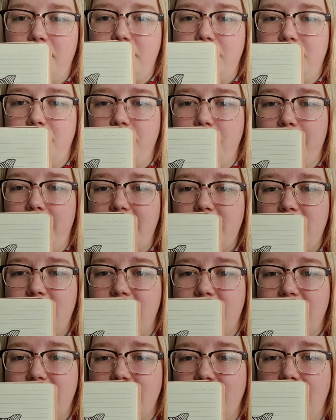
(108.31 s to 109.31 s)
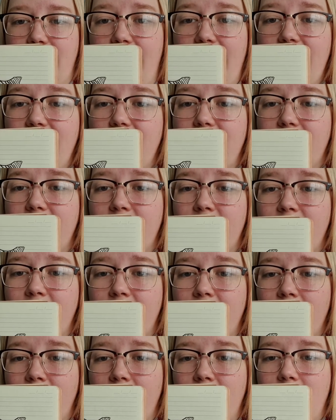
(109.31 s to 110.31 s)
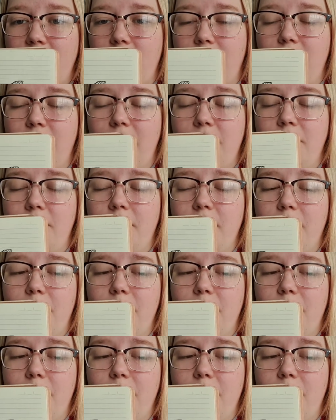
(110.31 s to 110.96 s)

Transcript: to measure this length, you